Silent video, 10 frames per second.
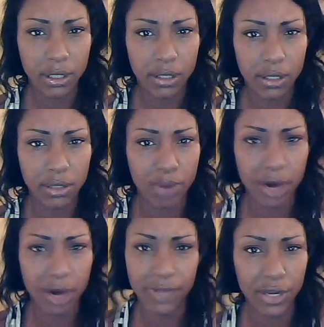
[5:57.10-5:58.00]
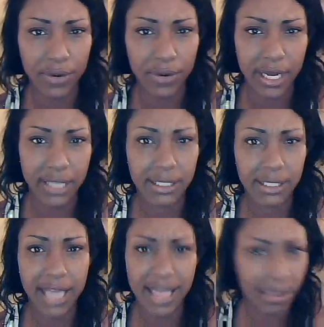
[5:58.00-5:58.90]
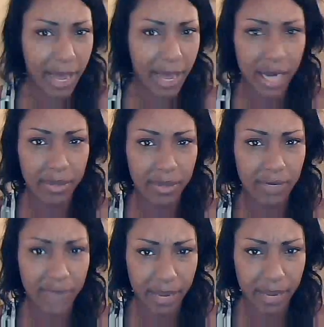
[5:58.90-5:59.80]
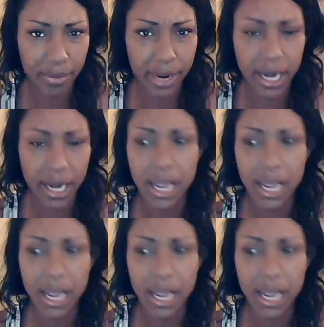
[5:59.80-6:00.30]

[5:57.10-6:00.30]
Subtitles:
It's part of the ingredients at the bottom in fine print.